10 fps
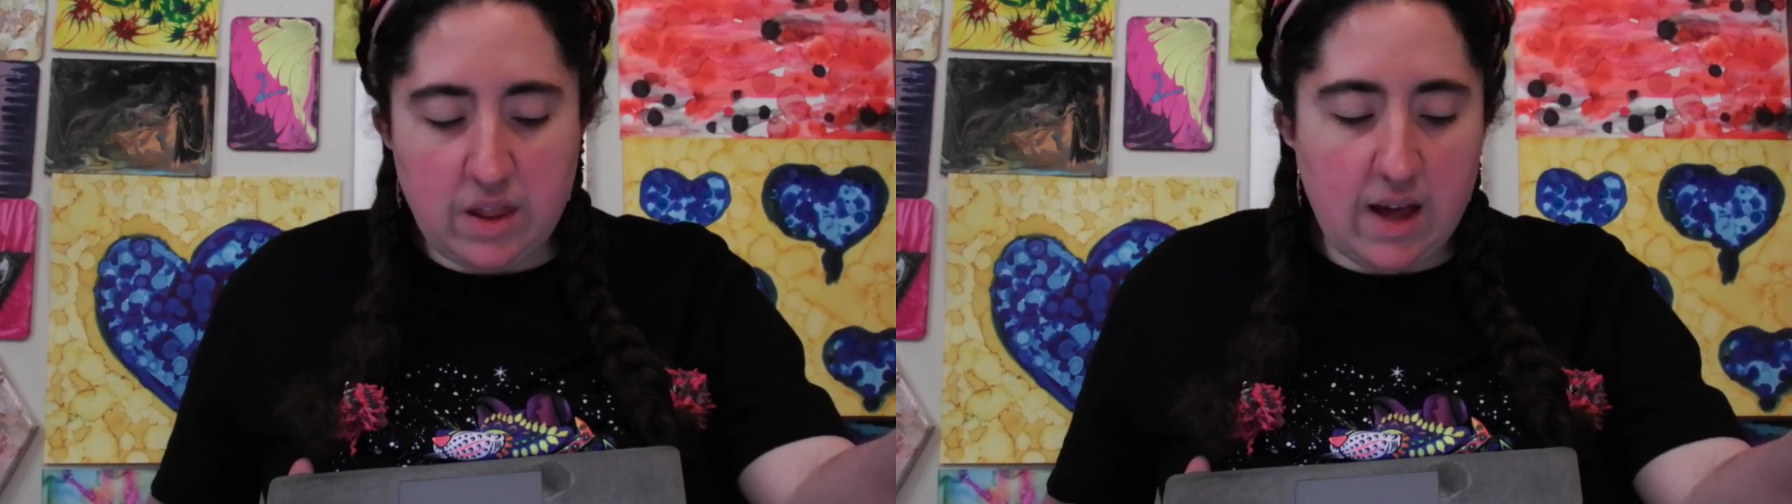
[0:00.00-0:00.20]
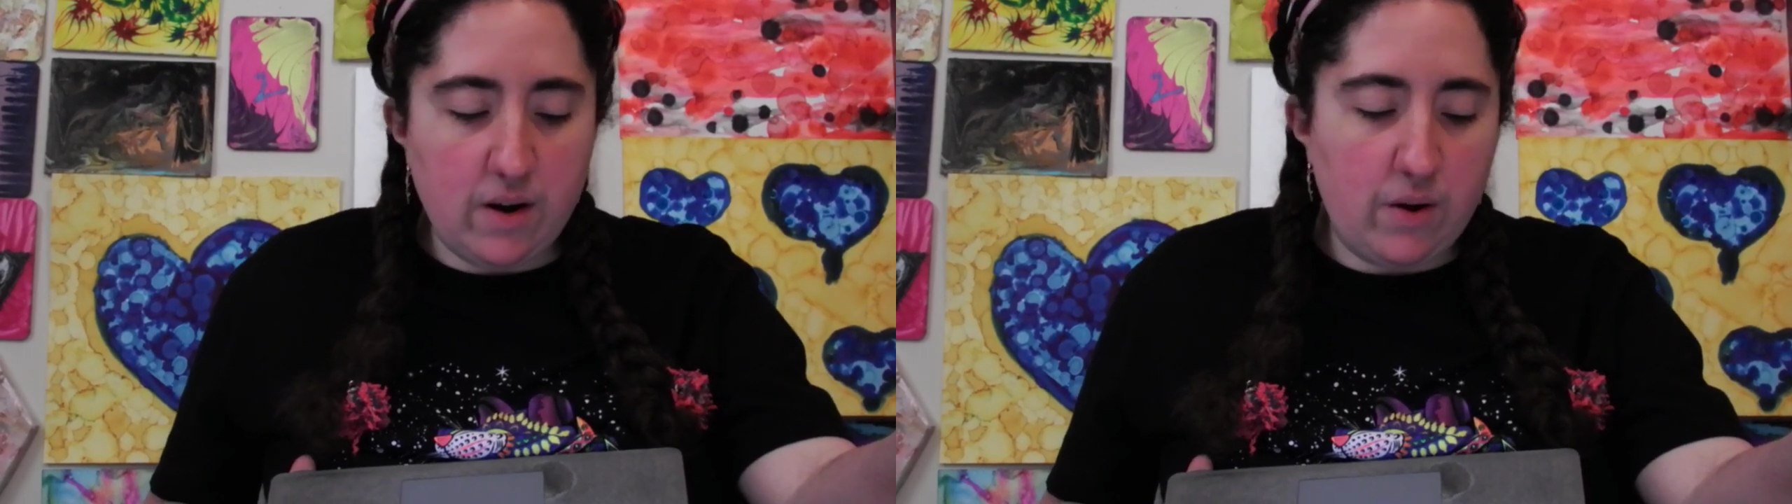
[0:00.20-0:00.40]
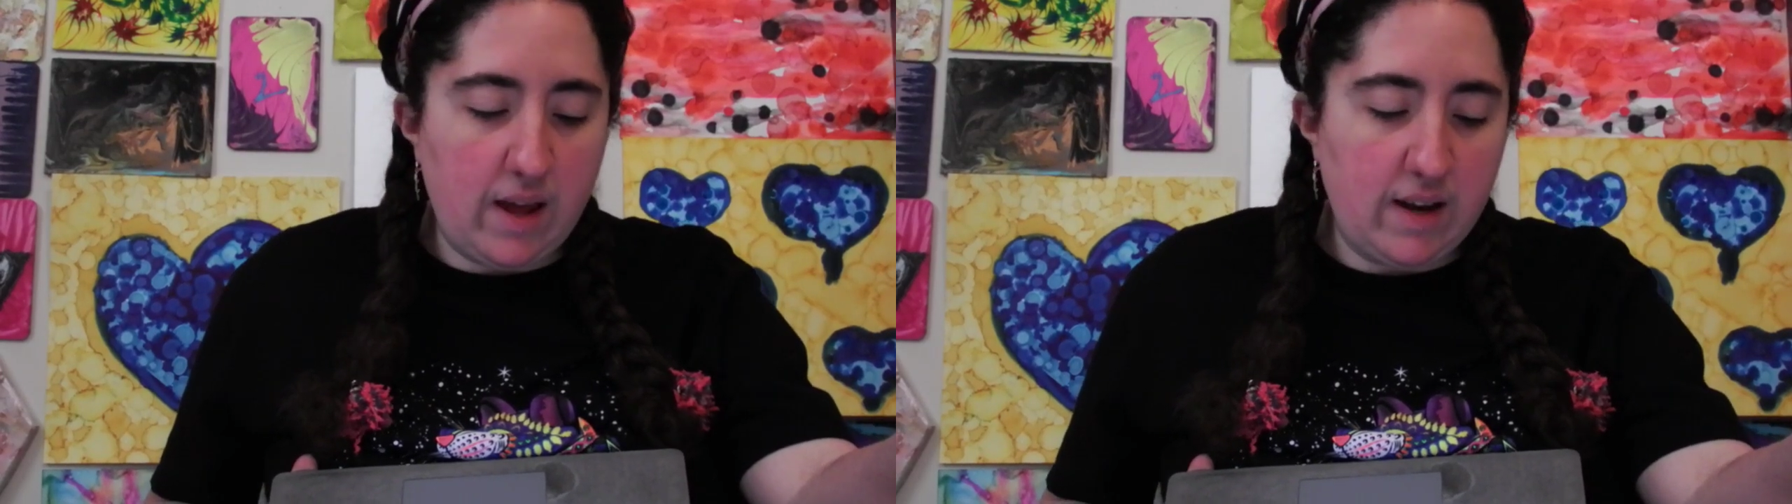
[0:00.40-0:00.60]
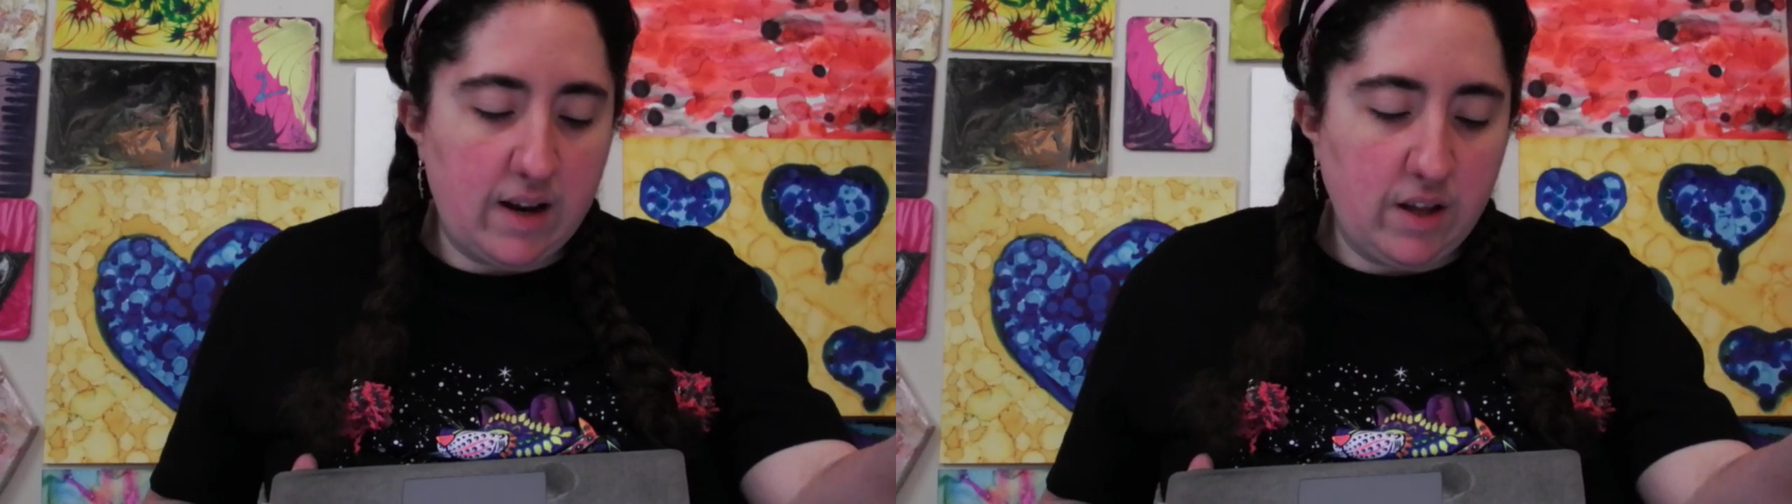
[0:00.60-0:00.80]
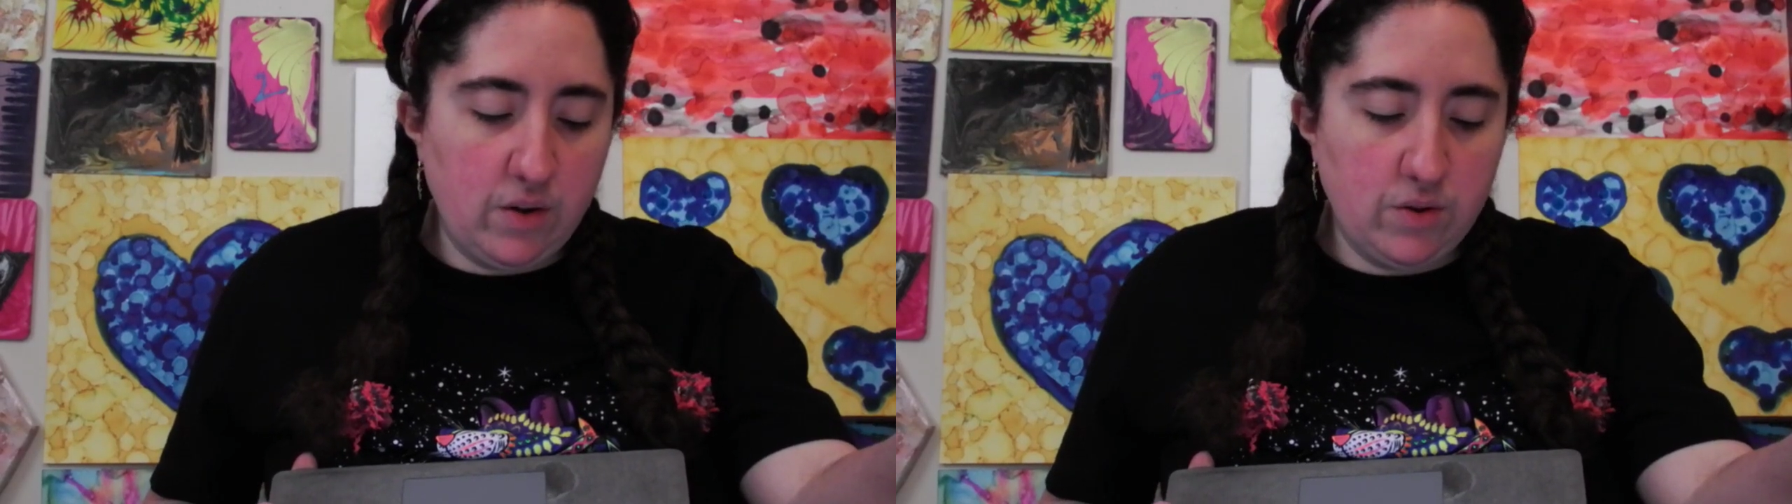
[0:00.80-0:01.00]
settle in
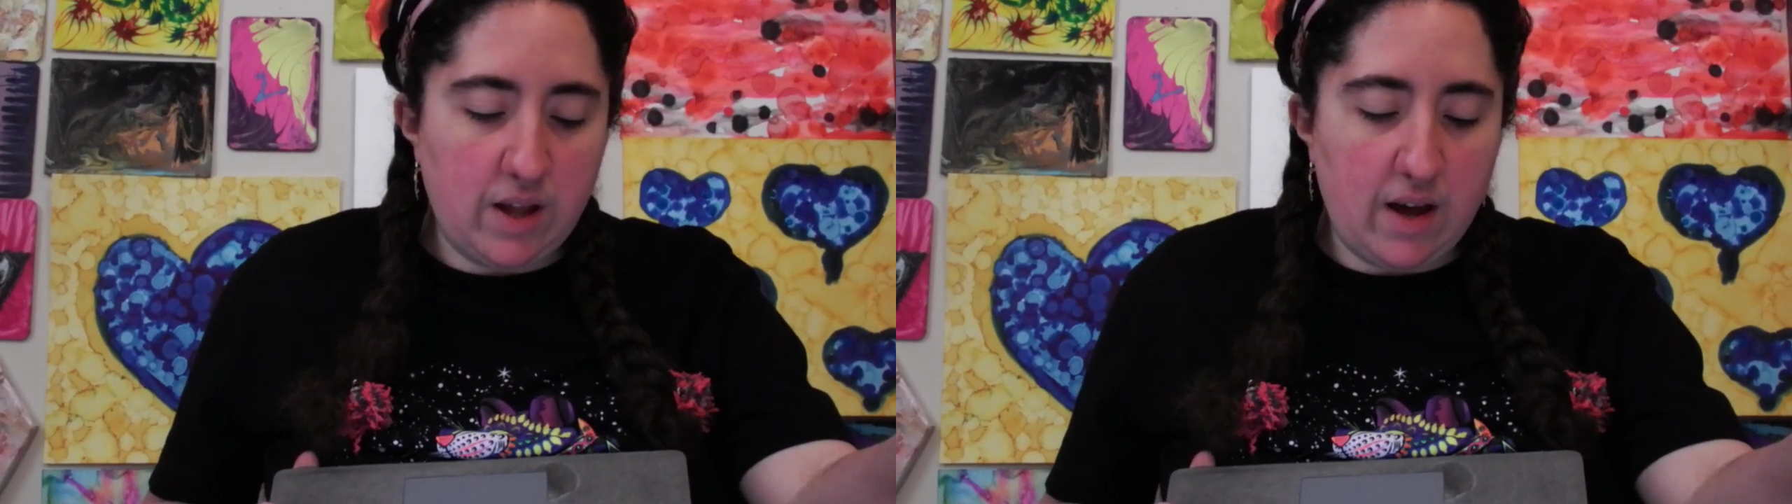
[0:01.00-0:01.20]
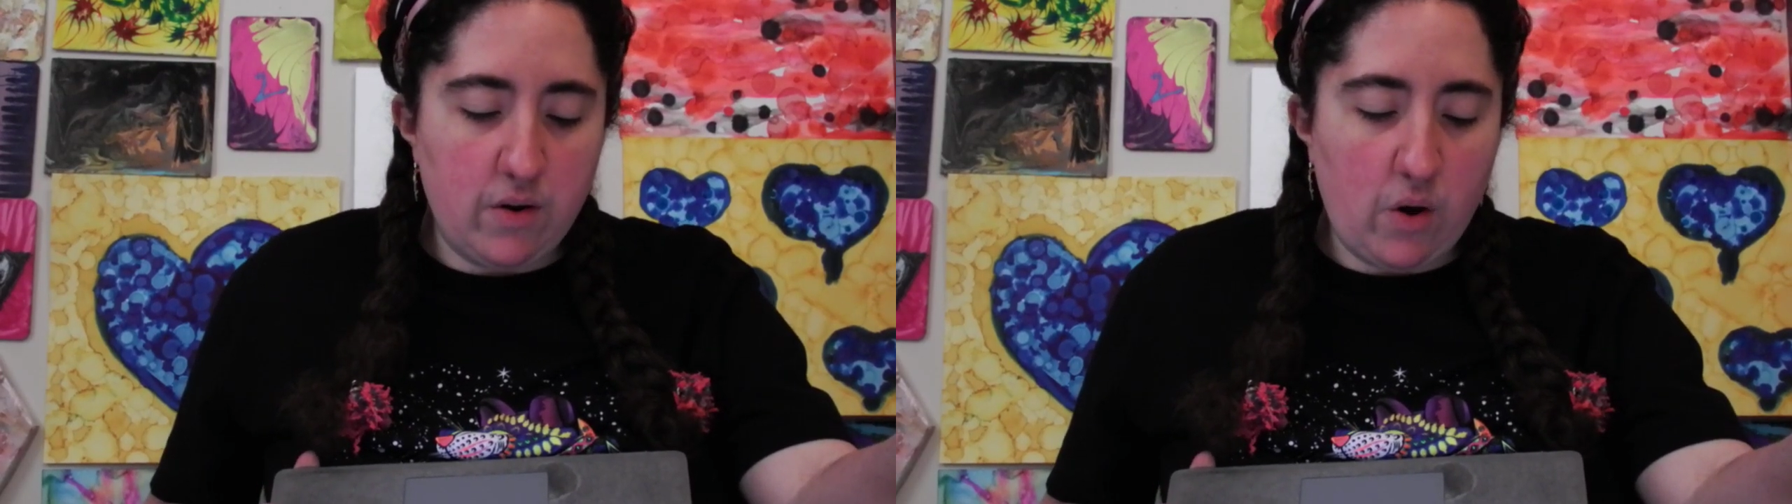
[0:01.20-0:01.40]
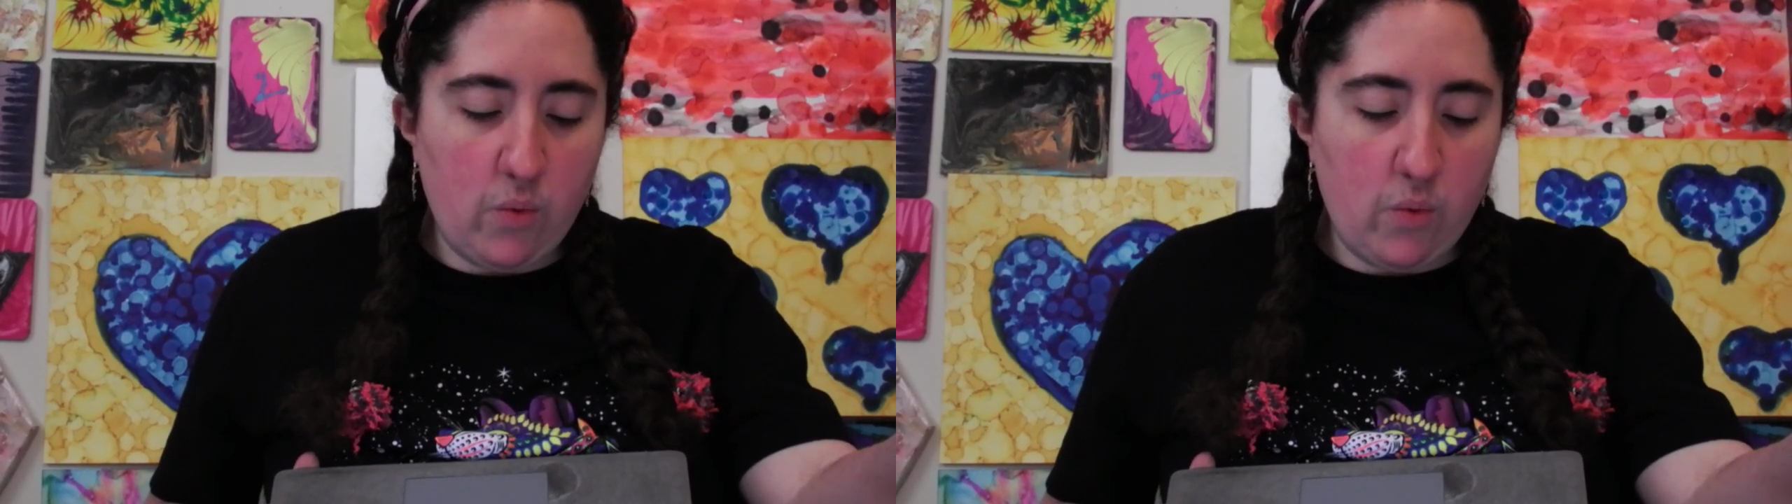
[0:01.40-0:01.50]
a new town